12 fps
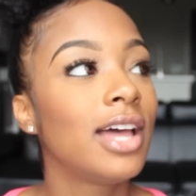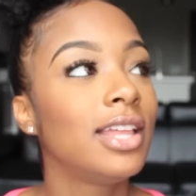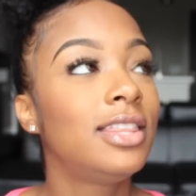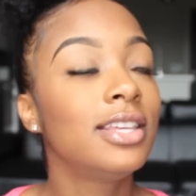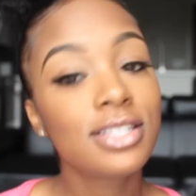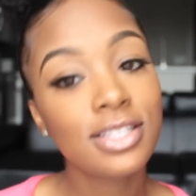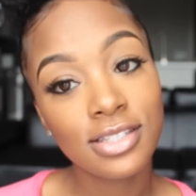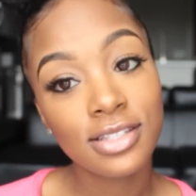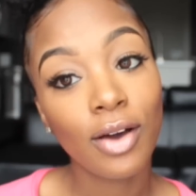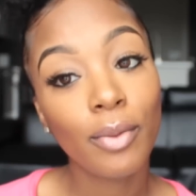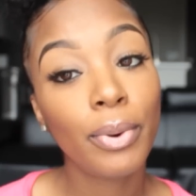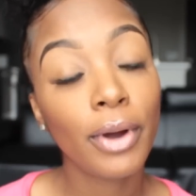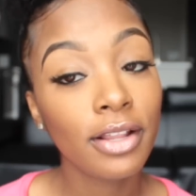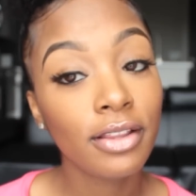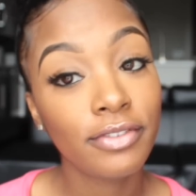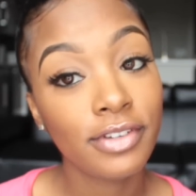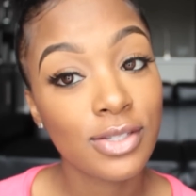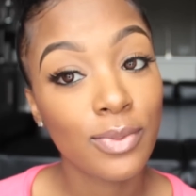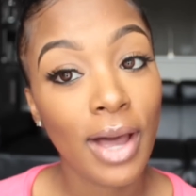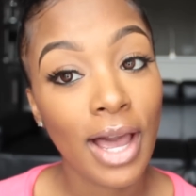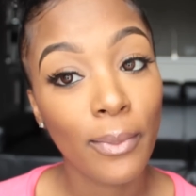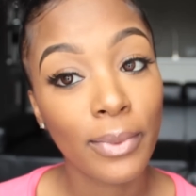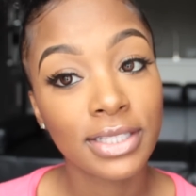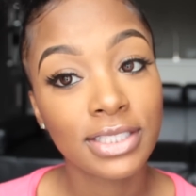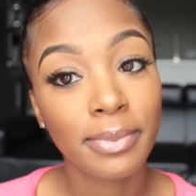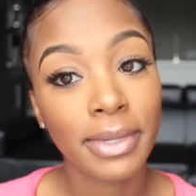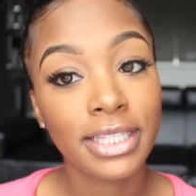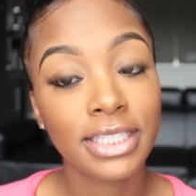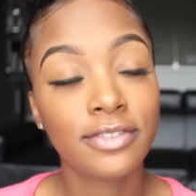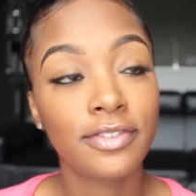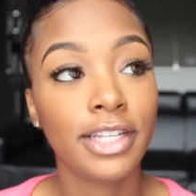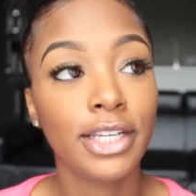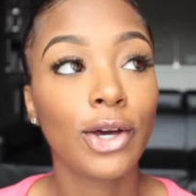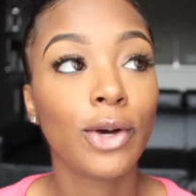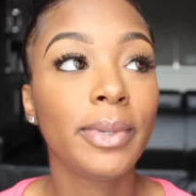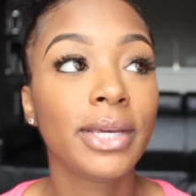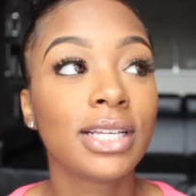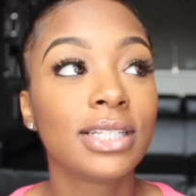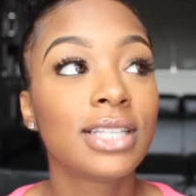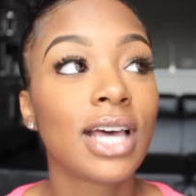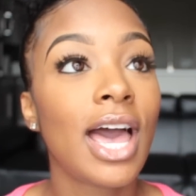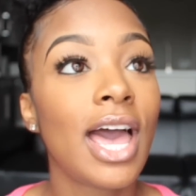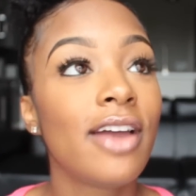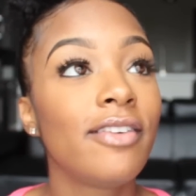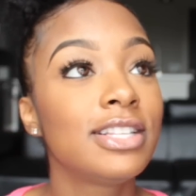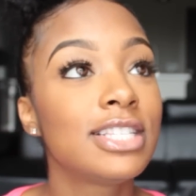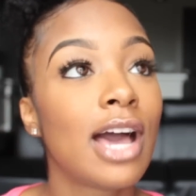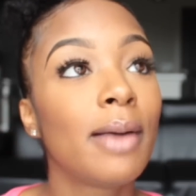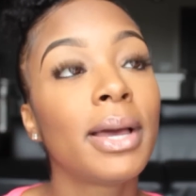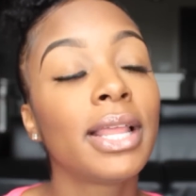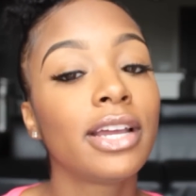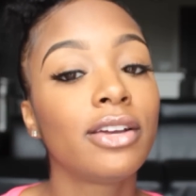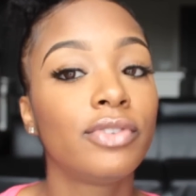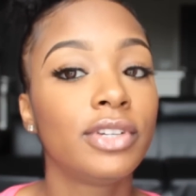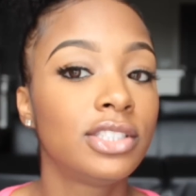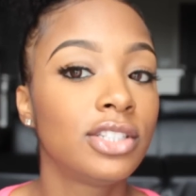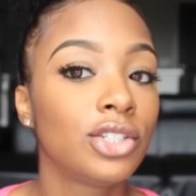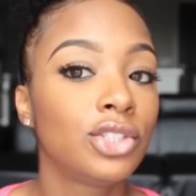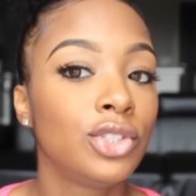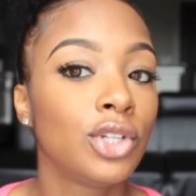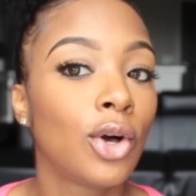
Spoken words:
This is a part of the reason why I wanted to make this video, because every time I research,